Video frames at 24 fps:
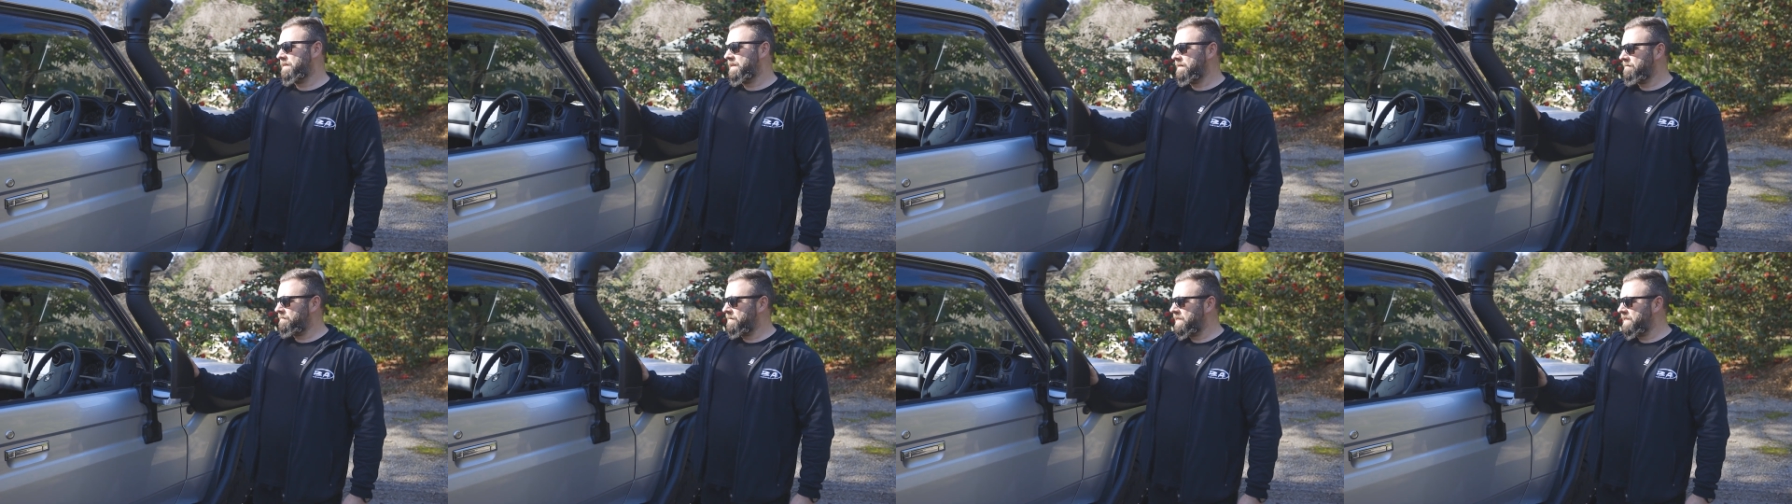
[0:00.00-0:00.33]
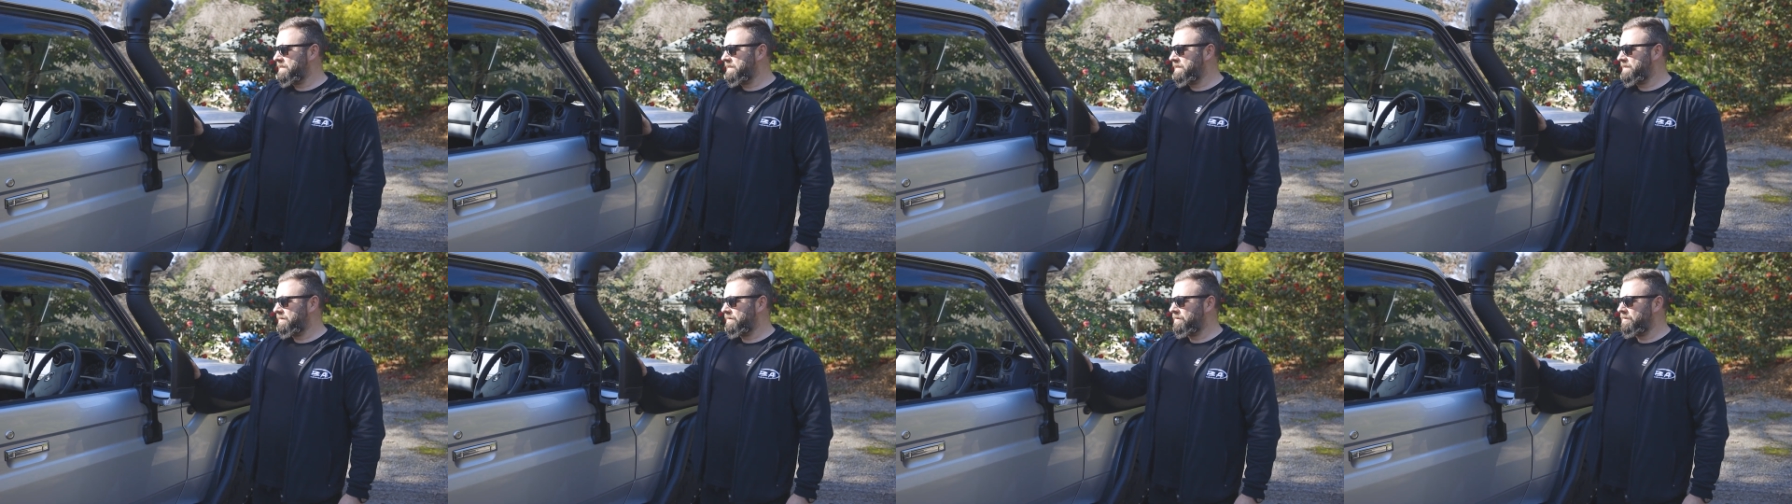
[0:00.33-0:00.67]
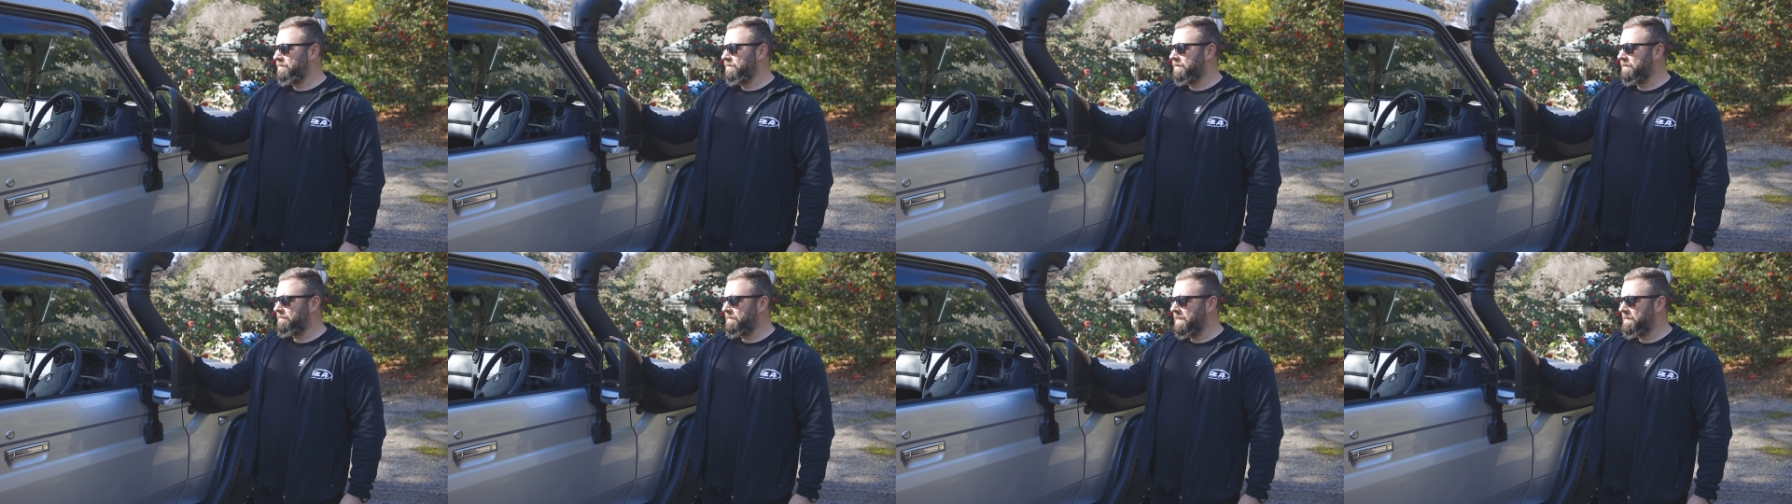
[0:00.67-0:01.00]
They've made this
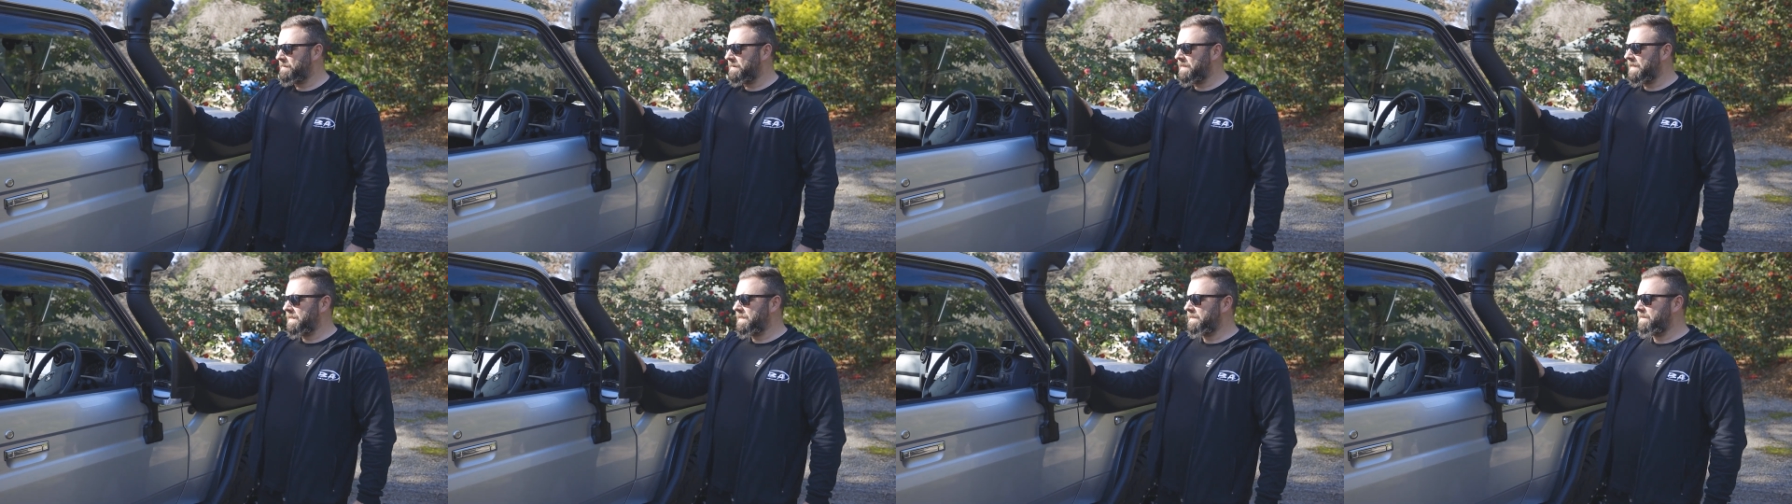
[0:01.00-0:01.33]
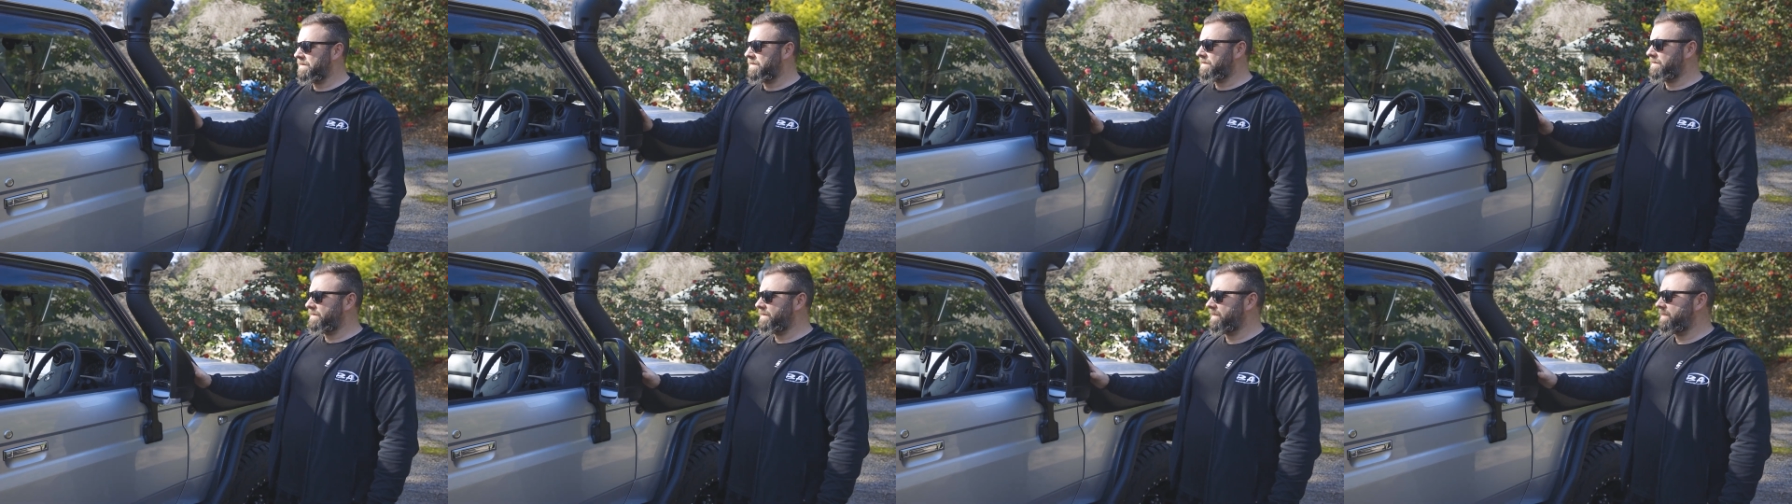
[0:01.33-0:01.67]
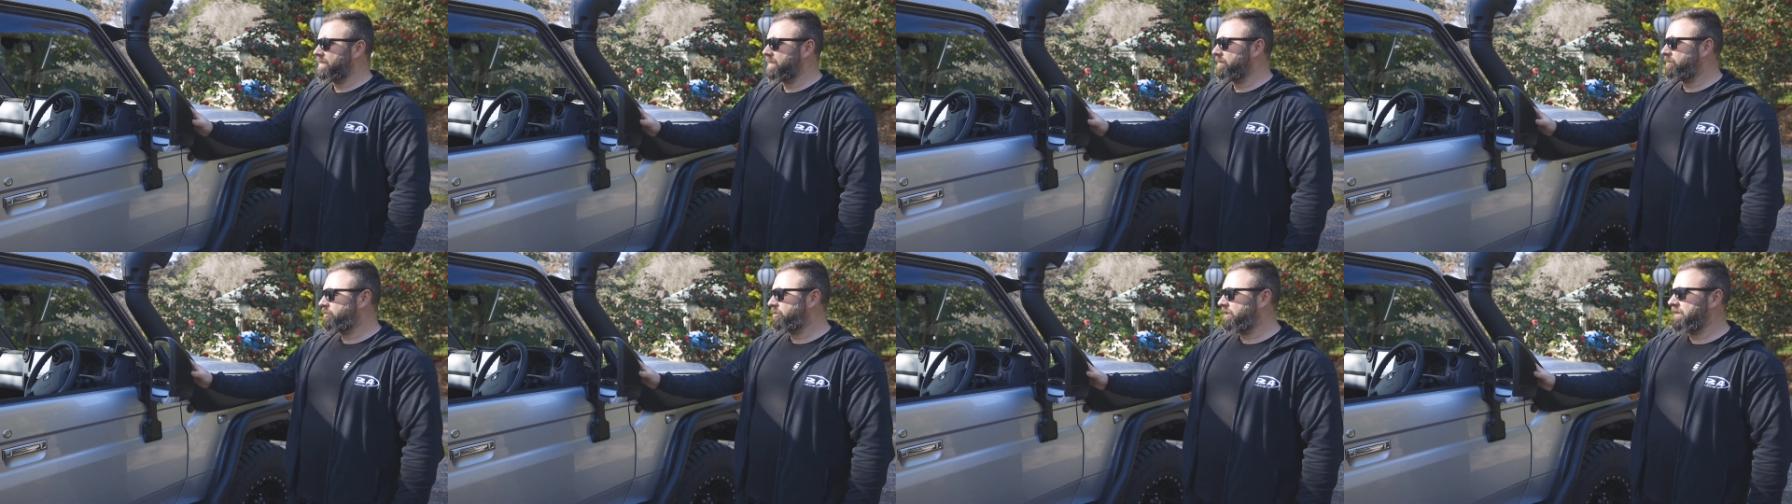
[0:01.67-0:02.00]
awesome update on
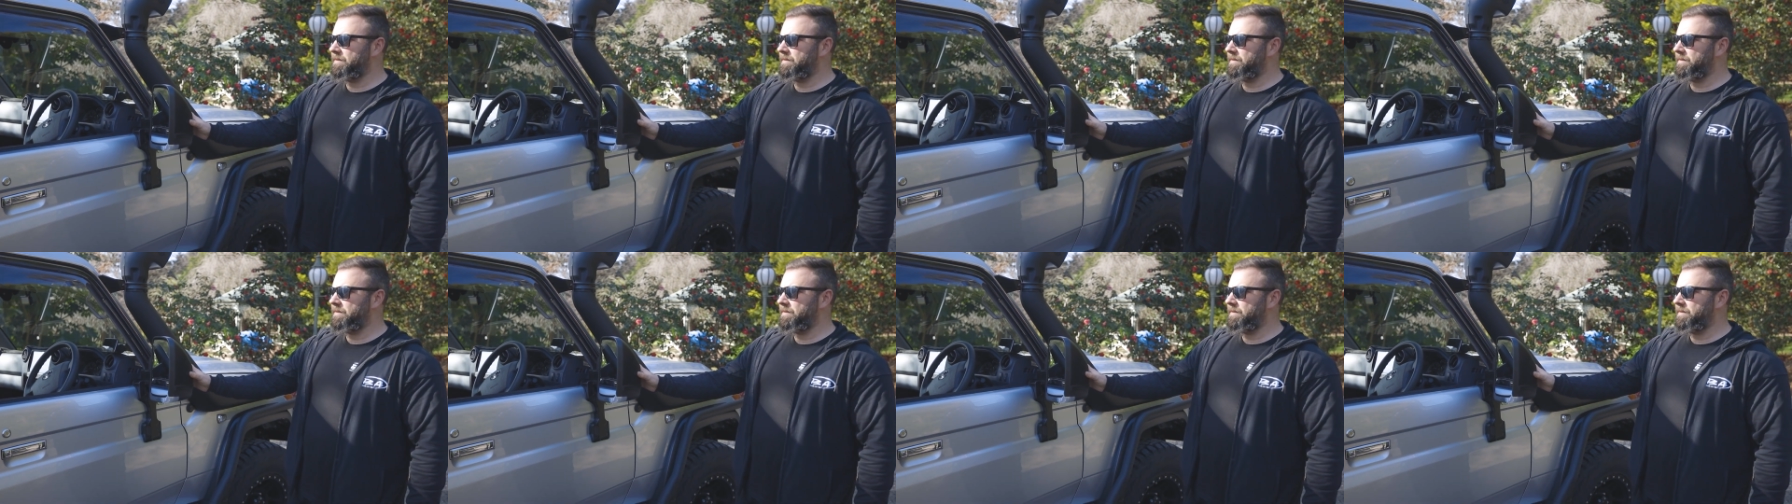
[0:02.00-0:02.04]
the